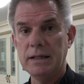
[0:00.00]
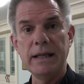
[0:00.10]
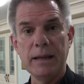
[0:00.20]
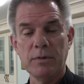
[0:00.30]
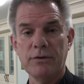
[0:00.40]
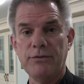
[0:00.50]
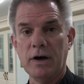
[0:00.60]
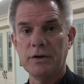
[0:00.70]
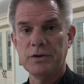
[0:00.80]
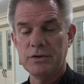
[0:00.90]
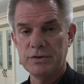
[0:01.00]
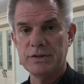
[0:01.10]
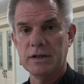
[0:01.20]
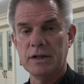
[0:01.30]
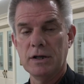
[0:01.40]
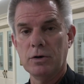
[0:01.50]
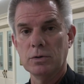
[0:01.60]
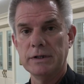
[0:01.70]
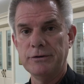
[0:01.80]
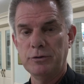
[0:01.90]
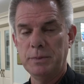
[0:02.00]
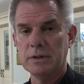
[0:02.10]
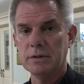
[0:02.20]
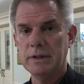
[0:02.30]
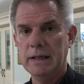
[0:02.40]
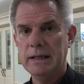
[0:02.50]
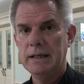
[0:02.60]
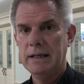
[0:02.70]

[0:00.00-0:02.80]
In the name of the Father, the Son, and the Holy Spirit